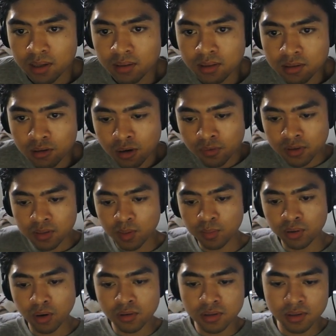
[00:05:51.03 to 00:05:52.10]
let's go over some
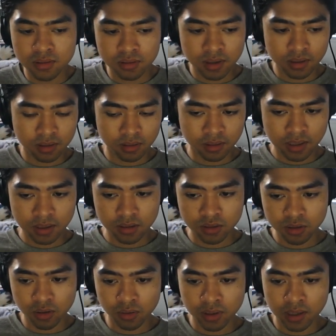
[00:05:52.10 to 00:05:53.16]
approaches so I can kind of
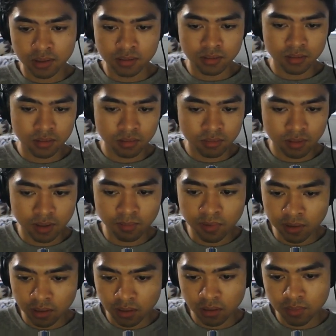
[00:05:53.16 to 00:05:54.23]
showcase you what I'm
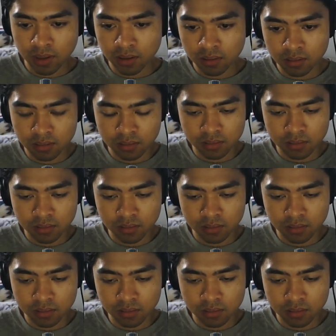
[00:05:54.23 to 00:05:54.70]
thinking about.